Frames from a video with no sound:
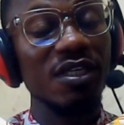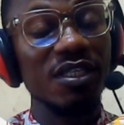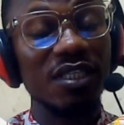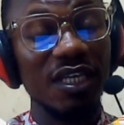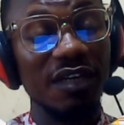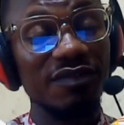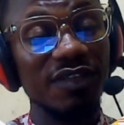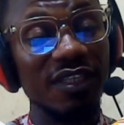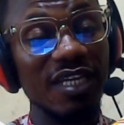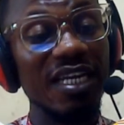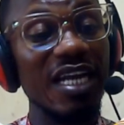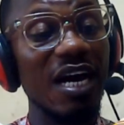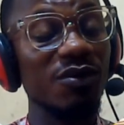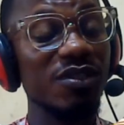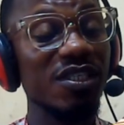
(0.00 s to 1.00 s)
Then after that,
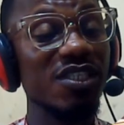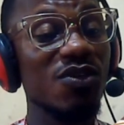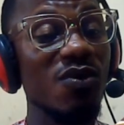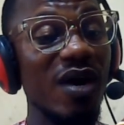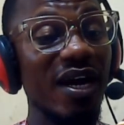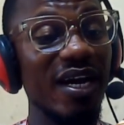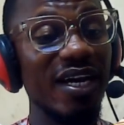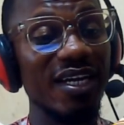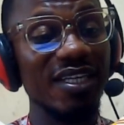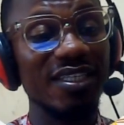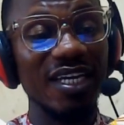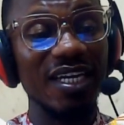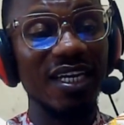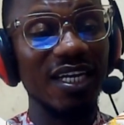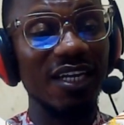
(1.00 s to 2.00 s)
I'll just go ahead
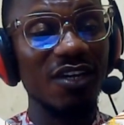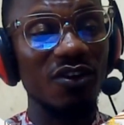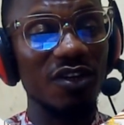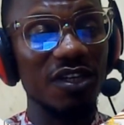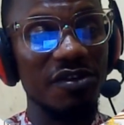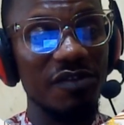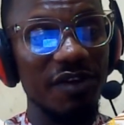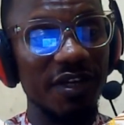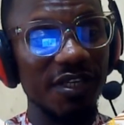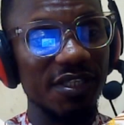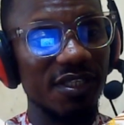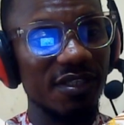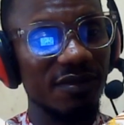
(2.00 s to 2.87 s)
and click on create.